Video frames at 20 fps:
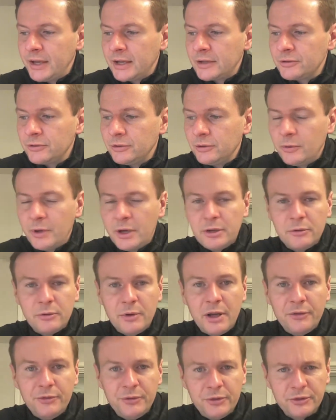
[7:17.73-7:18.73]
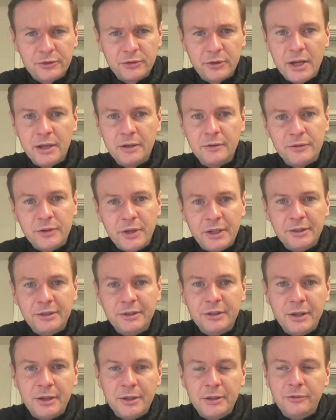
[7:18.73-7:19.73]
actually right around the strike of
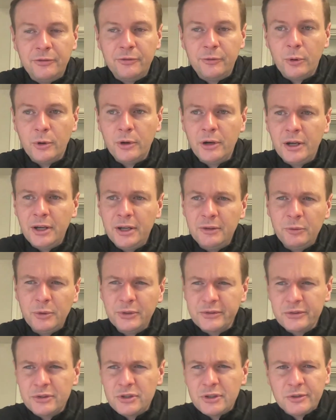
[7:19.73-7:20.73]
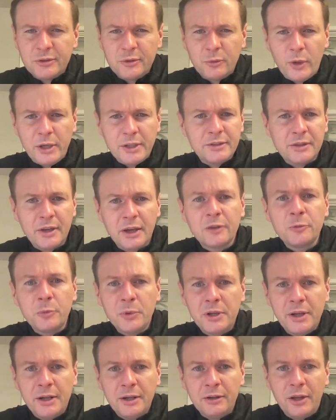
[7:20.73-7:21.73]
1994, and it wasn't just the White Sox,
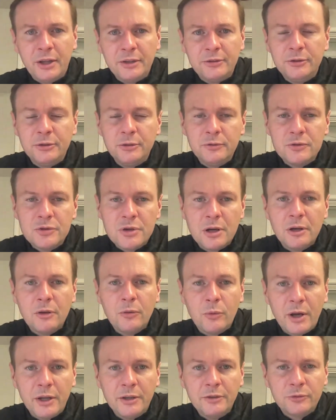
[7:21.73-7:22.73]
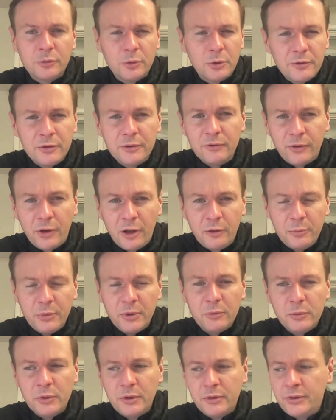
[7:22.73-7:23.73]
but it had a lot to do with Jerry Reinsdorf
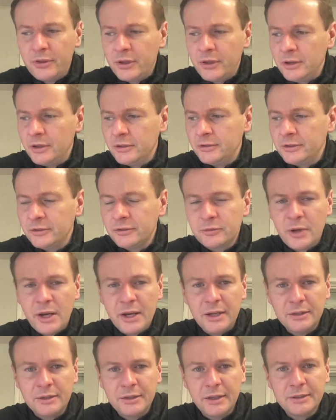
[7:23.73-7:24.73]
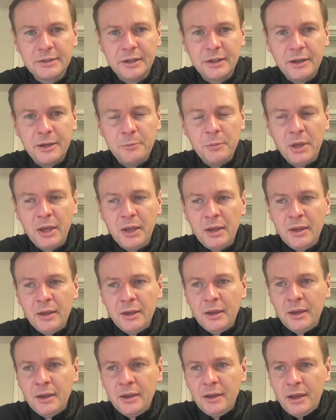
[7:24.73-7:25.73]
involvement with the strike at that time.
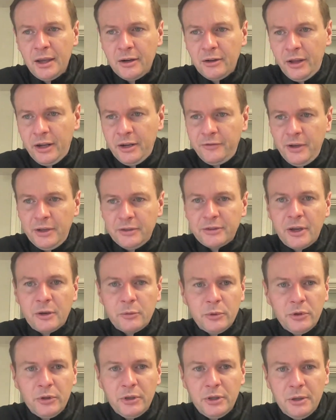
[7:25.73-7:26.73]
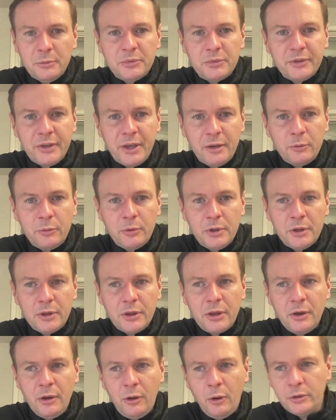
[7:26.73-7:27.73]
And a lot of fans got really upset
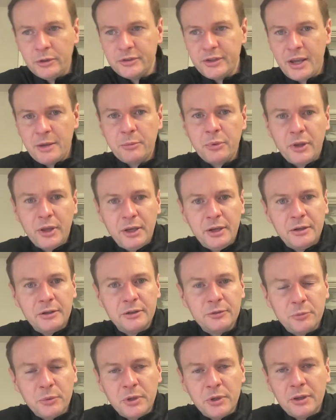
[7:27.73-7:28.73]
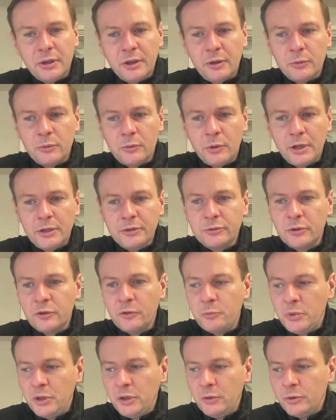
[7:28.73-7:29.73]
with owners and players, but like
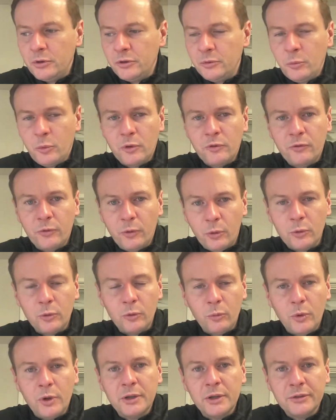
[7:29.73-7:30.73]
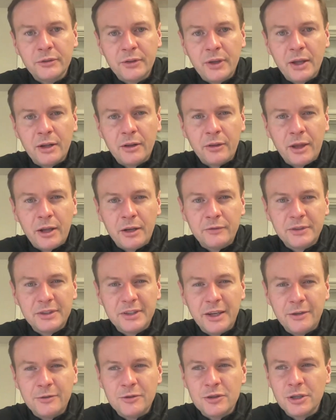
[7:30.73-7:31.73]
Reinsdorf being one of the more vocal ones, got a lot of
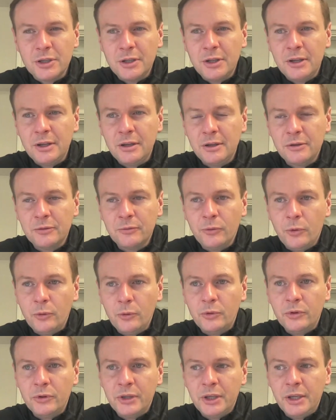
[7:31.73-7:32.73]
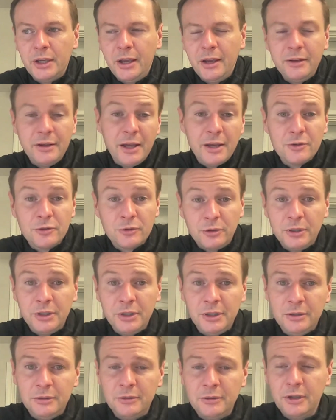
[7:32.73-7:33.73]
attention here locally and
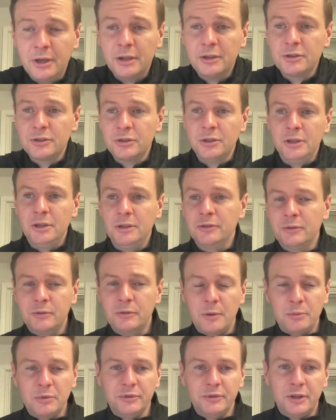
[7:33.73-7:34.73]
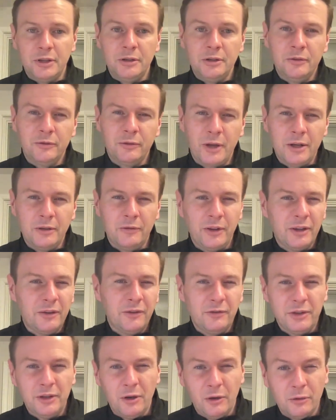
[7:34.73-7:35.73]
nationally, actually, as the representative kind of like
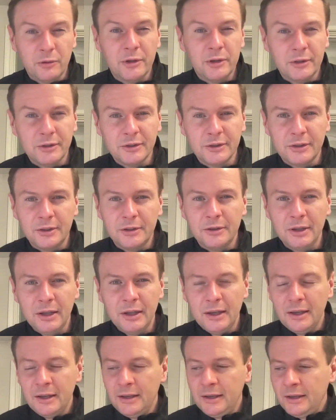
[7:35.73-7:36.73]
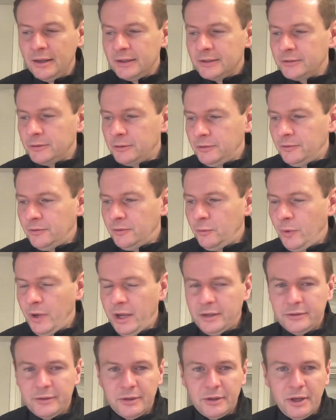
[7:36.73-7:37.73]
of the owners and sort of the
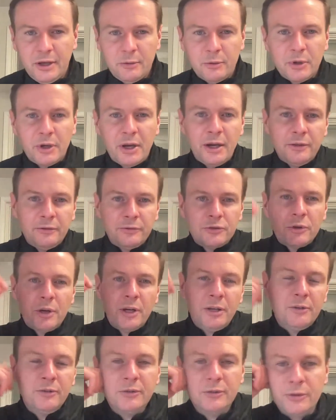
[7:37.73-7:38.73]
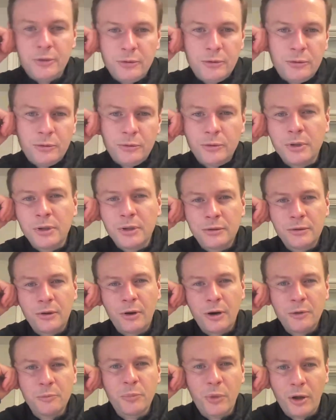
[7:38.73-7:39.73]
ways that they were kind of trying to
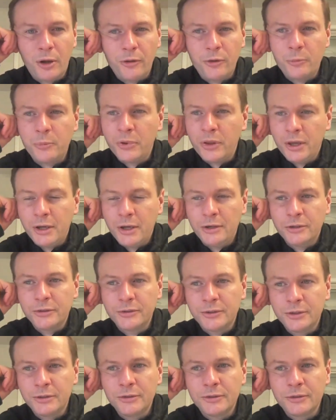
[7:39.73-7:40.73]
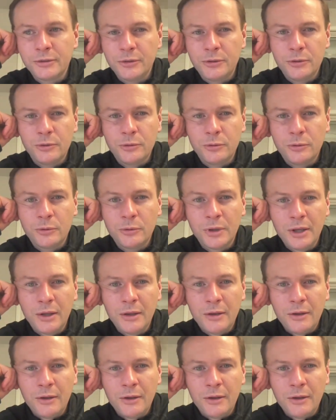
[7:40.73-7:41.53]
hardball the players into,